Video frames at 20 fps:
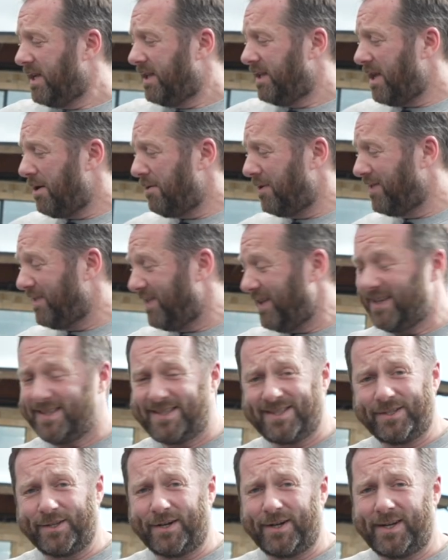Now on this
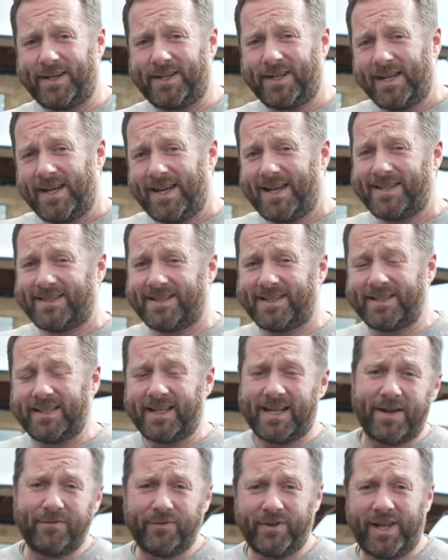side, it's an
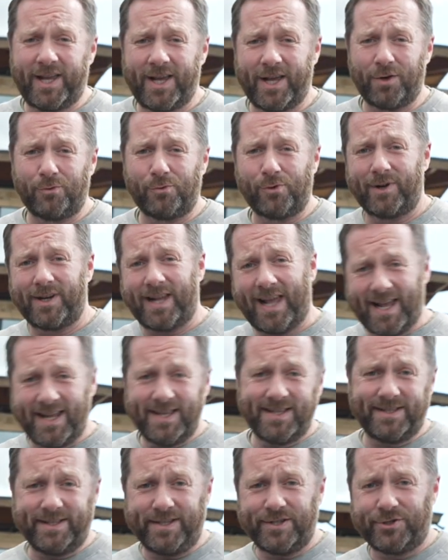11 kilowatt
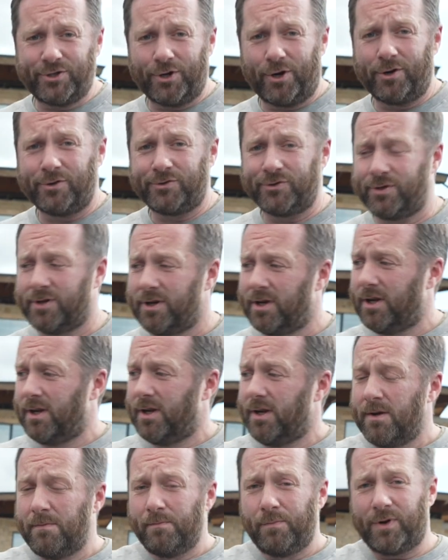AC charger,
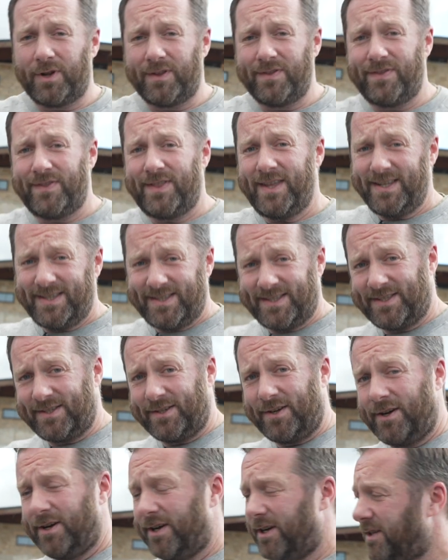but on this
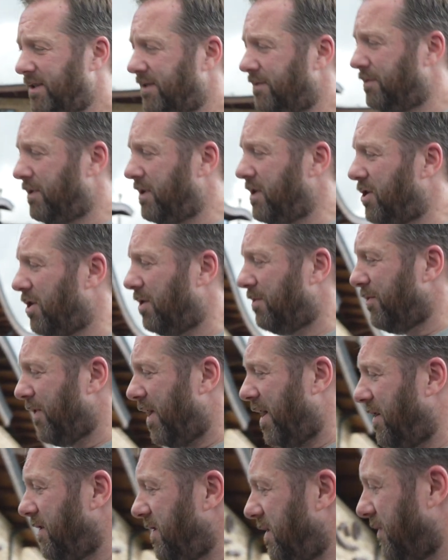side, when you come
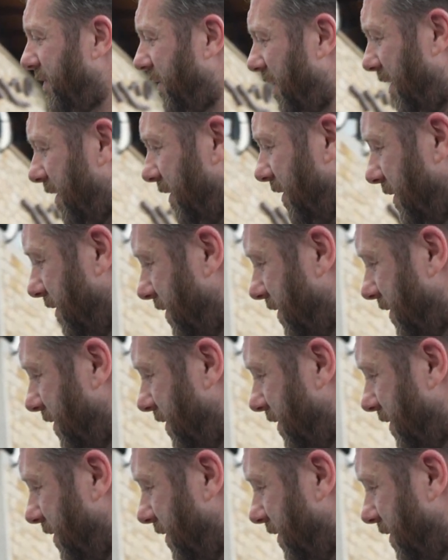around, you've got